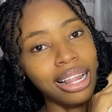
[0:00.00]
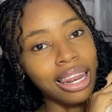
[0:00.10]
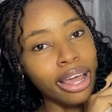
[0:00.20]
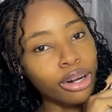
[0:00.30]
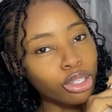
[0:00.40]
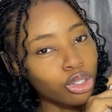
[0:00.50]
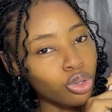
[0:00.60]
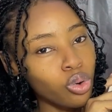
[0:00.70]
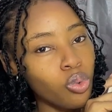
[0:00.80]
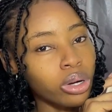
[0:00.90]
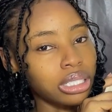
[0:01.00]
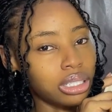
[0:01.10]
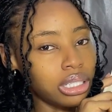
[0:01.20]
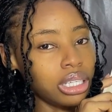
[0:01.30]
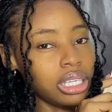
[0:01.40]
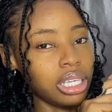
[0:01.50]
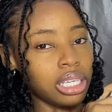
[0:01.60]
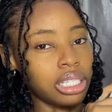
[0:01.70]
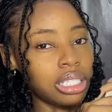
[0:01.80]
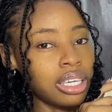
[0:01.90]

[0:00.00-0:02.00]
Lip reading: Let us know what the tea is.